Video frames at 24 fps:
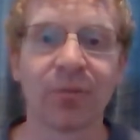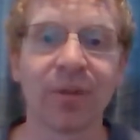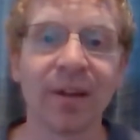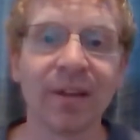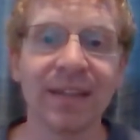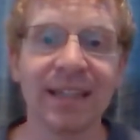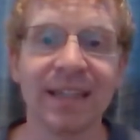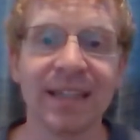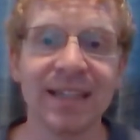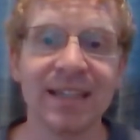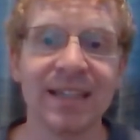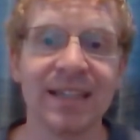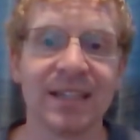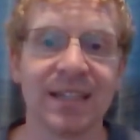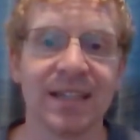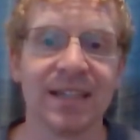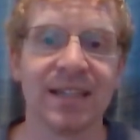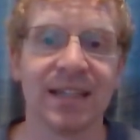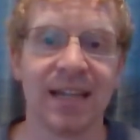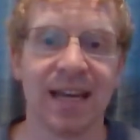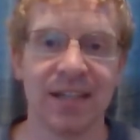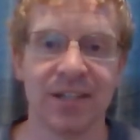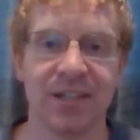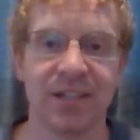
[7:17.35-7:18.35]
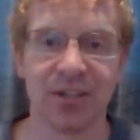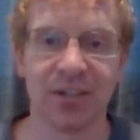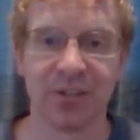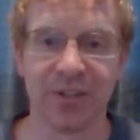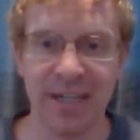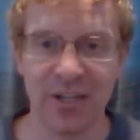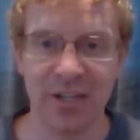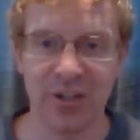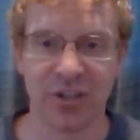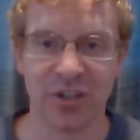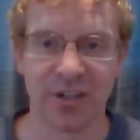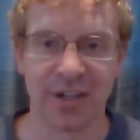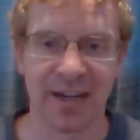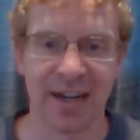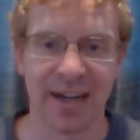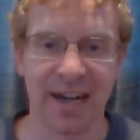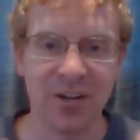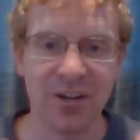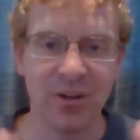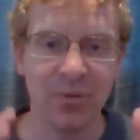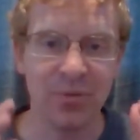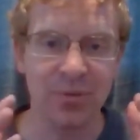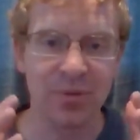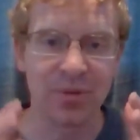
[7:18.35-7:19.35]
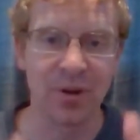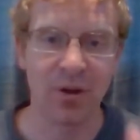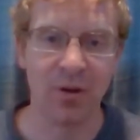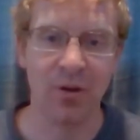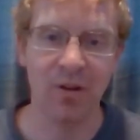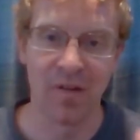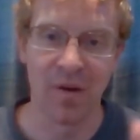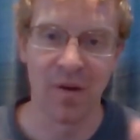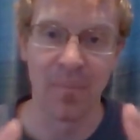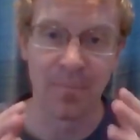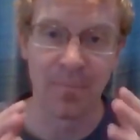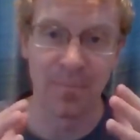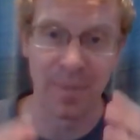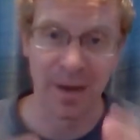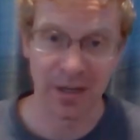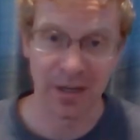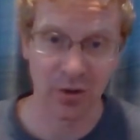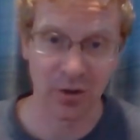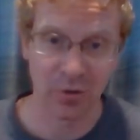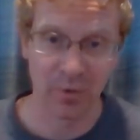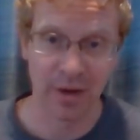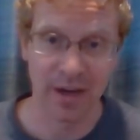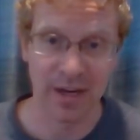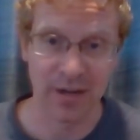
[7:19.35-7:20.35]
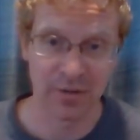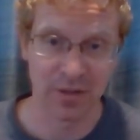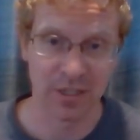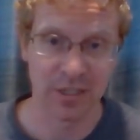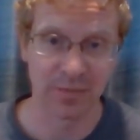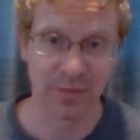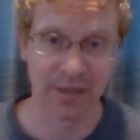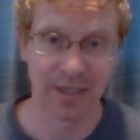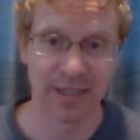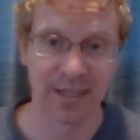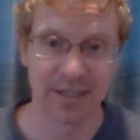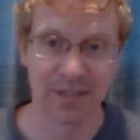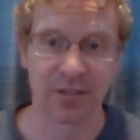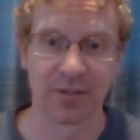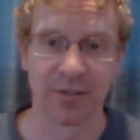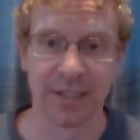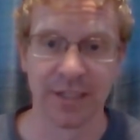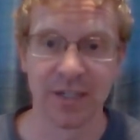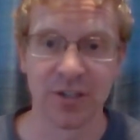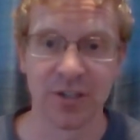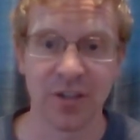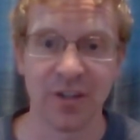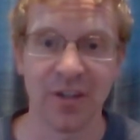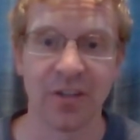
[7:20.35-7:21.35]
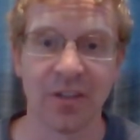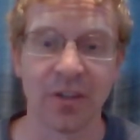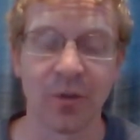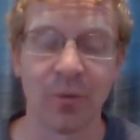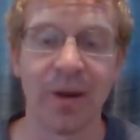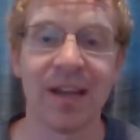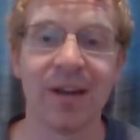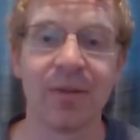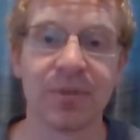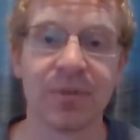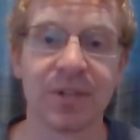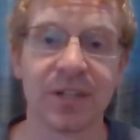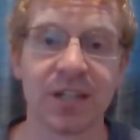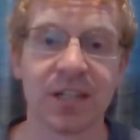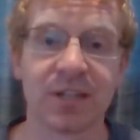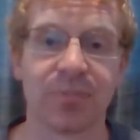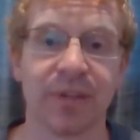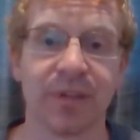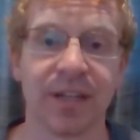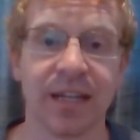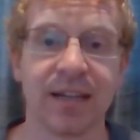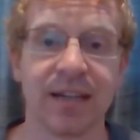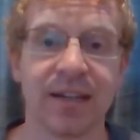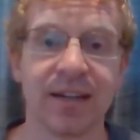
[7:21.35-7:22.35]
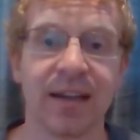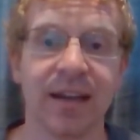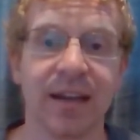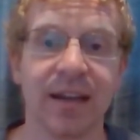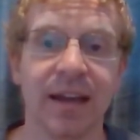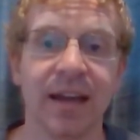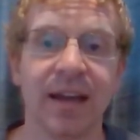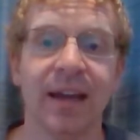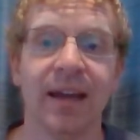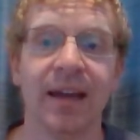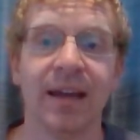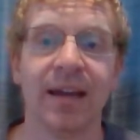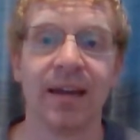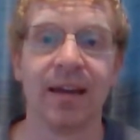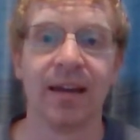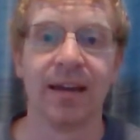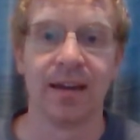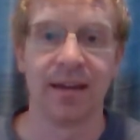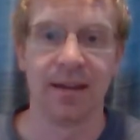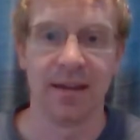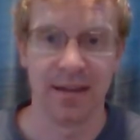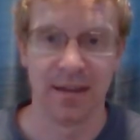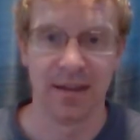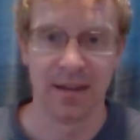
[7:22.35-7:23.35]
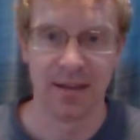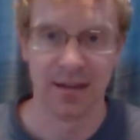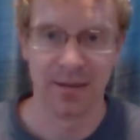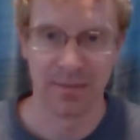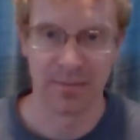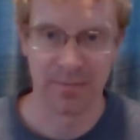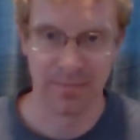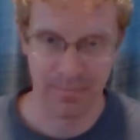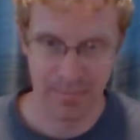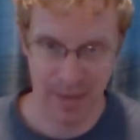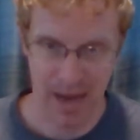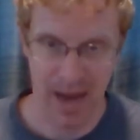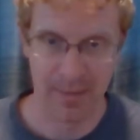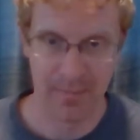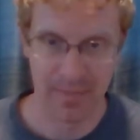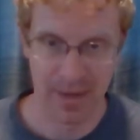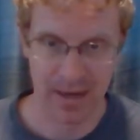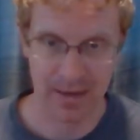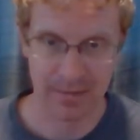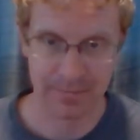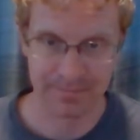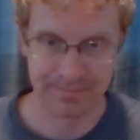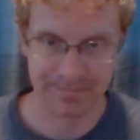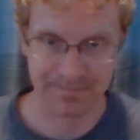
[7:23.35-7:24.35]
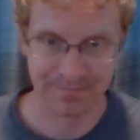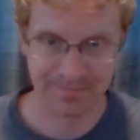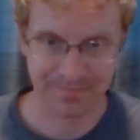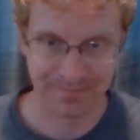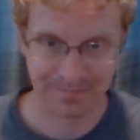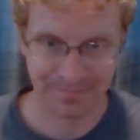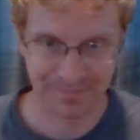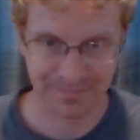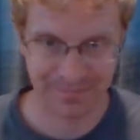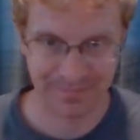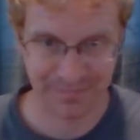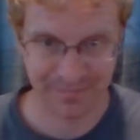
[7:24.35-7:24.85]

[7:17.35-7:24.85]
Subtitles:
What it really is escalation, and I don't know of a better way to explain escalation than the way it was explained in Batman.